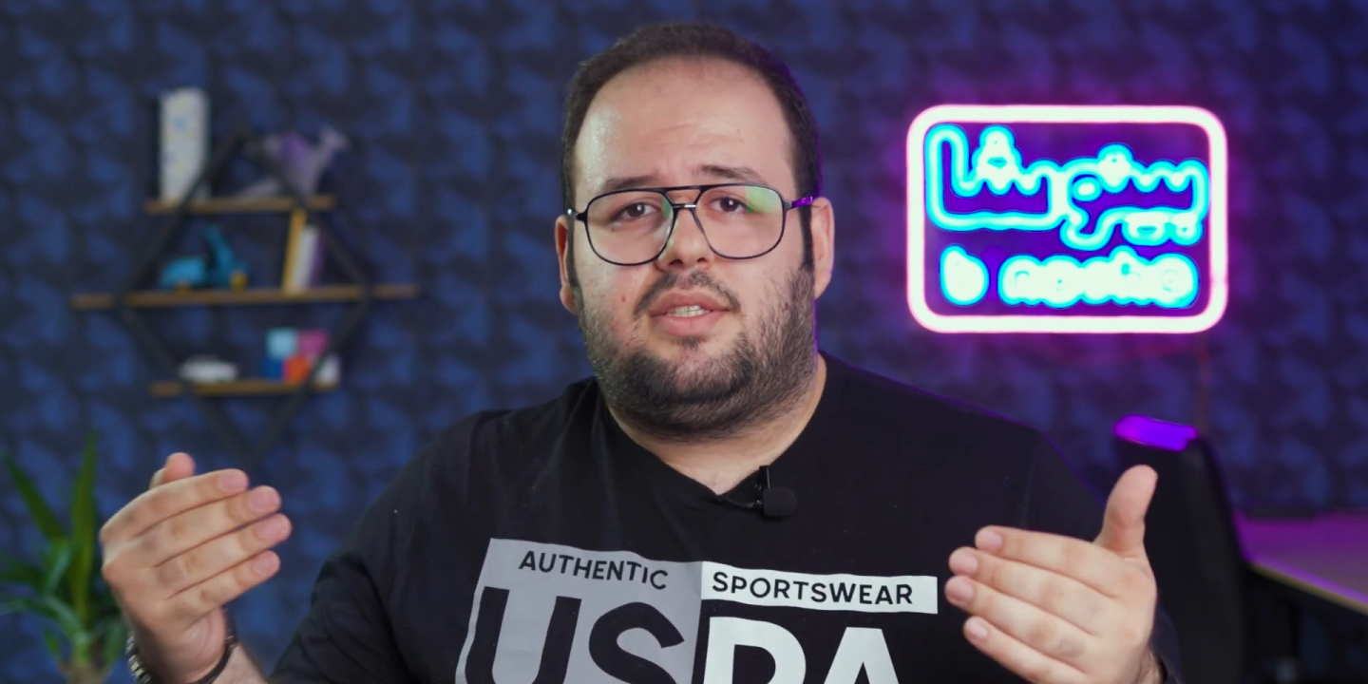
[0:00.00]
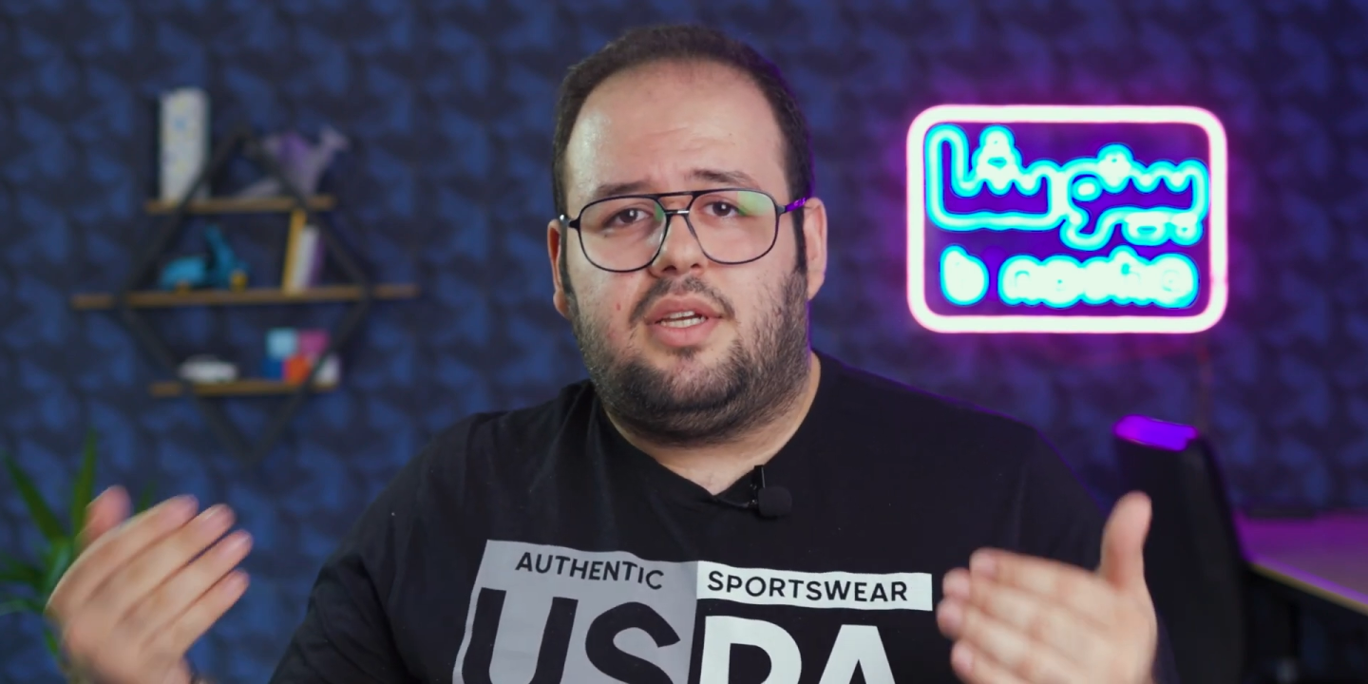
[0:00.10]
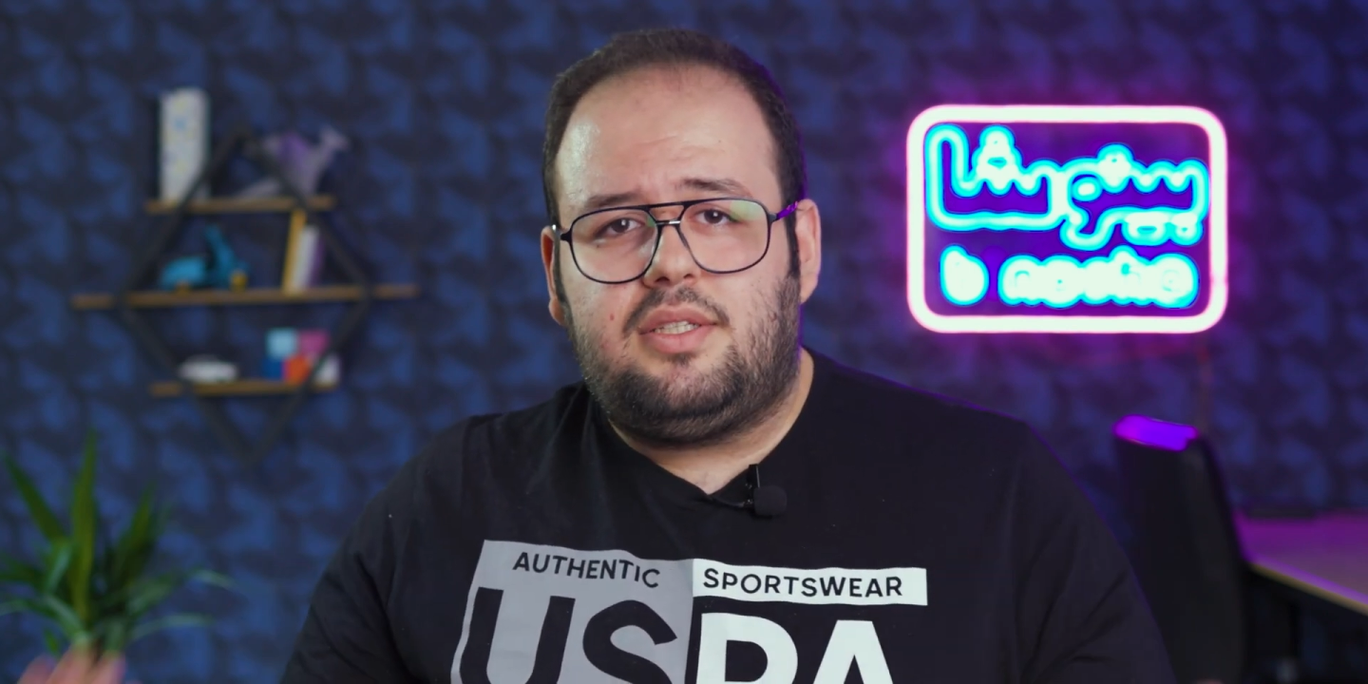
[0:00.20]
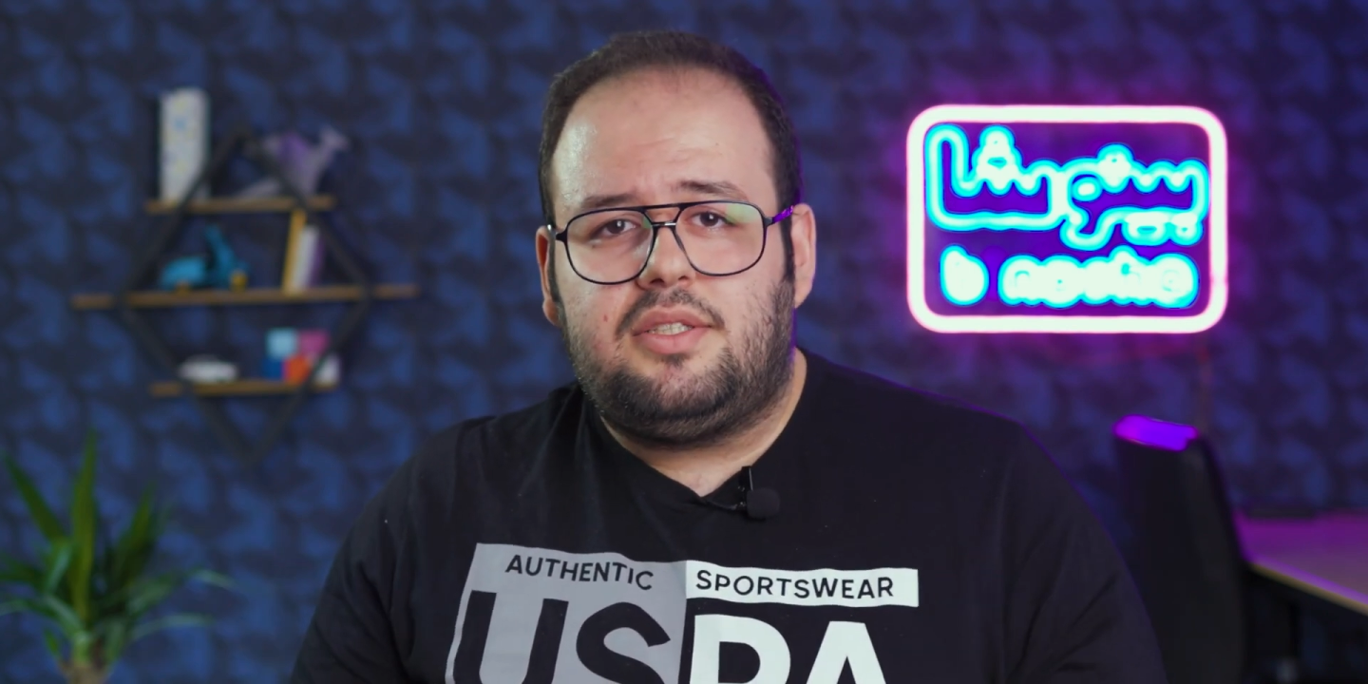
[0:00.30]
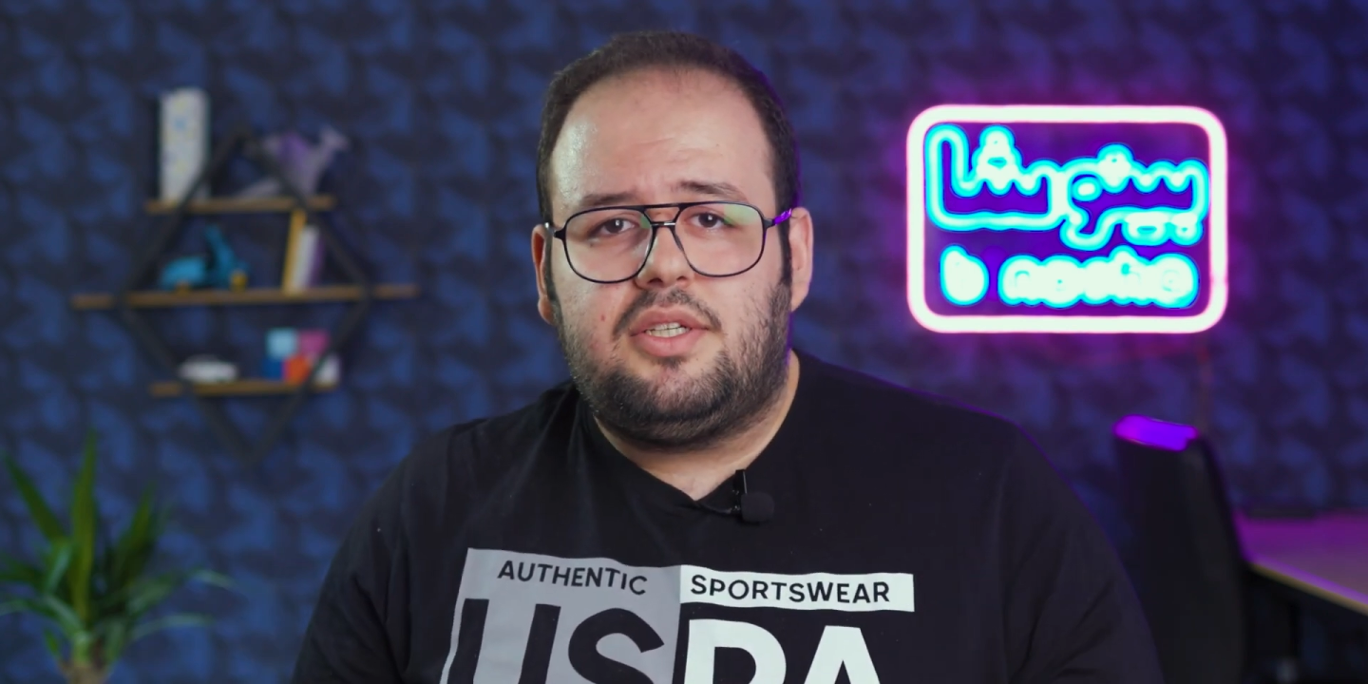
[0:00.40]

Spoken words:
30